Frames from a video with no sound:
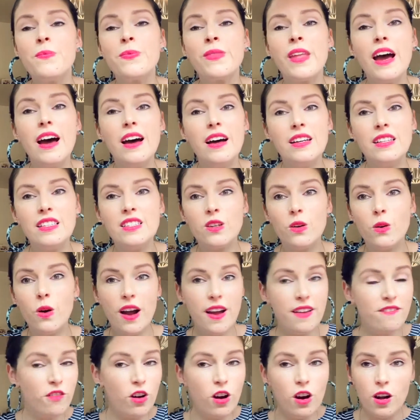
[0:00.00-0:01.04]
Uh, so
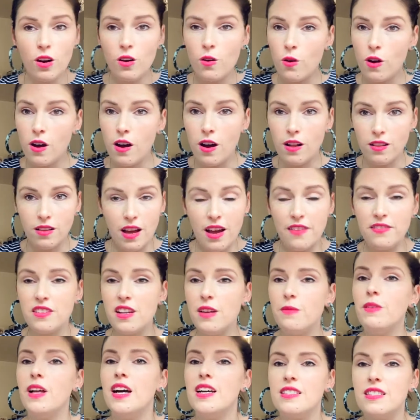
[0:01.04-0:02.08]
I've got a
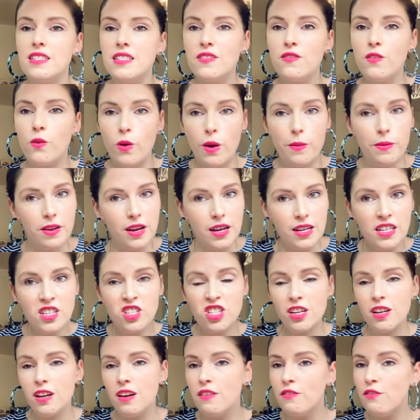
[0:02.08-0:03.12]
lifetime license for Webinar
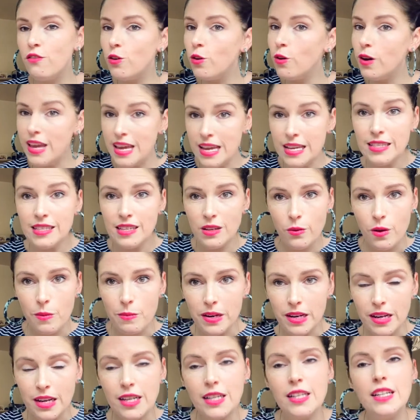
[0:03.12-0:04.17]
Ninja, for
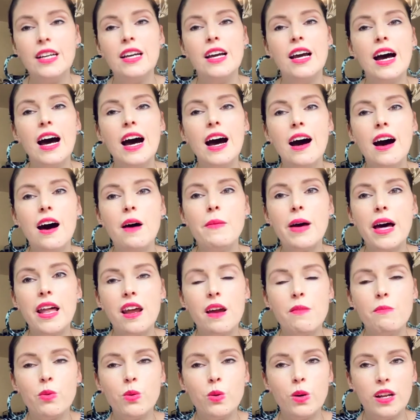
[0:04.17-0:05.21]
EasyWebinar. Um, and I
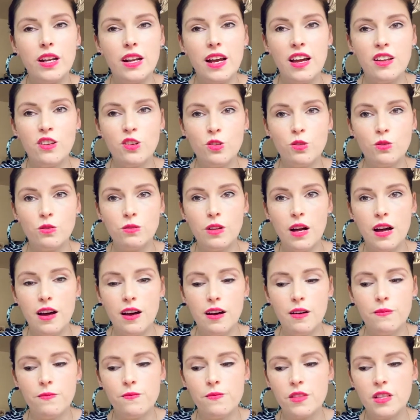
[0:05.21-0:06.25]
bought an annual
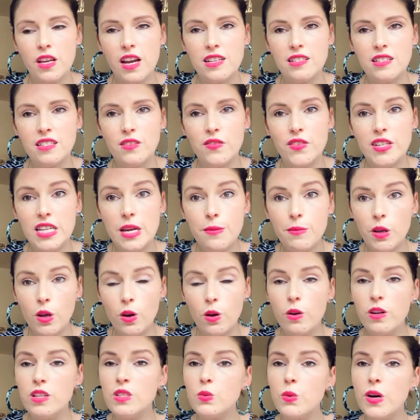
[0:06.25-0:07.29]
um, license for
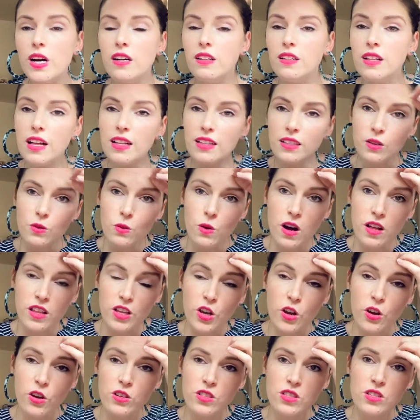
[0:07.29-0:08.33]
Demio as well a little while
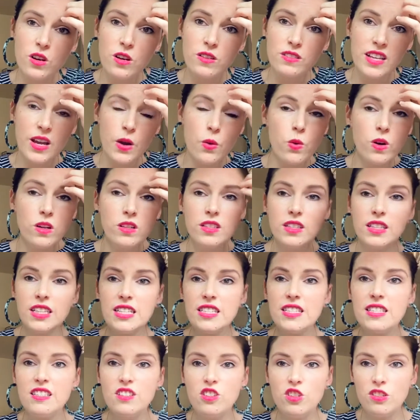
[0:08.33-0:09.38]
ago. So I was like, well,
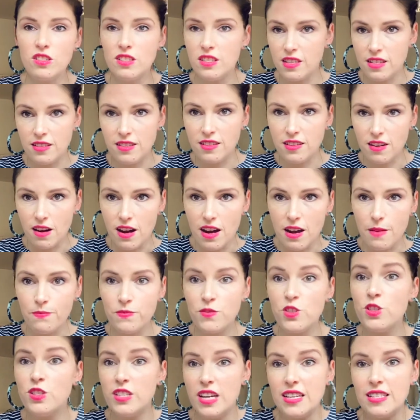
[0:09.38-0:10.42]
let's use this time
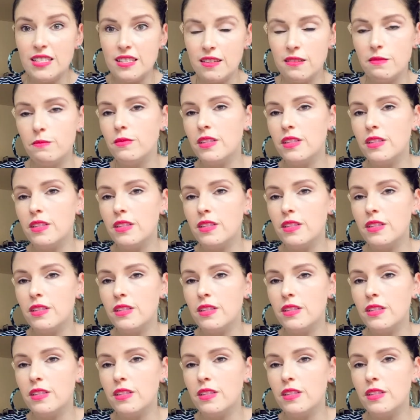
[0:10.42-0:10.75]
to test them.